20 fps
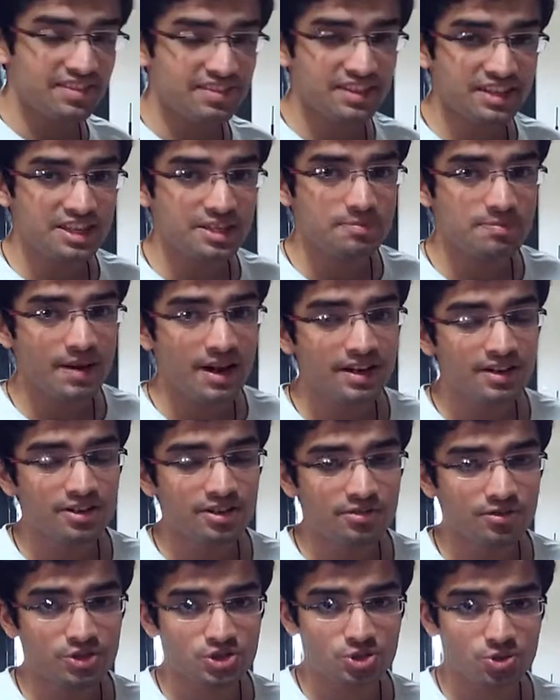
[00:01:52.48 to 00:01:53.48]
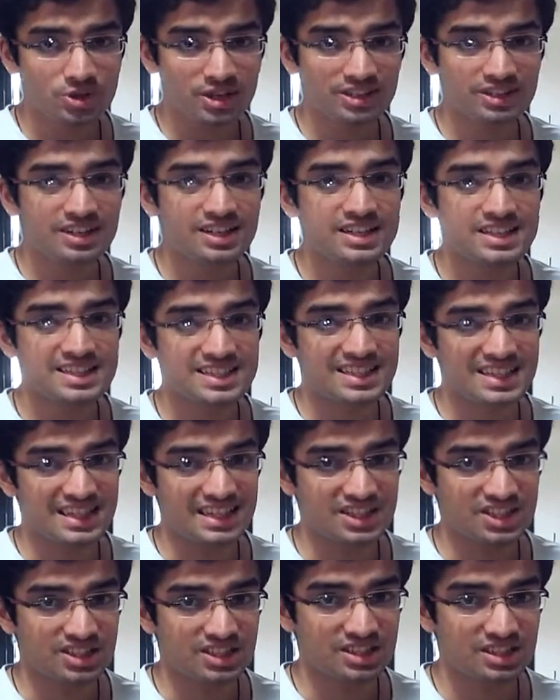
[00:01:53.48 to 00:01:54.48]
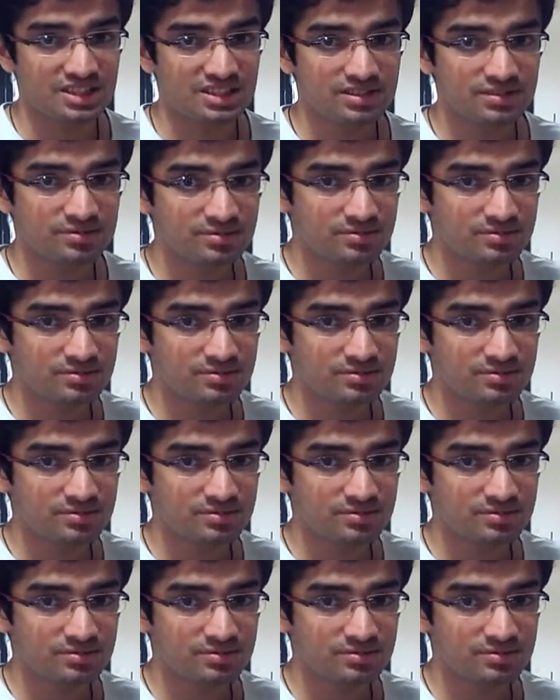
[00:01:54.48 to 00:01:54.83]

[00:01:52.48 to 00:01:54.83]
and the keypad for storing the destination.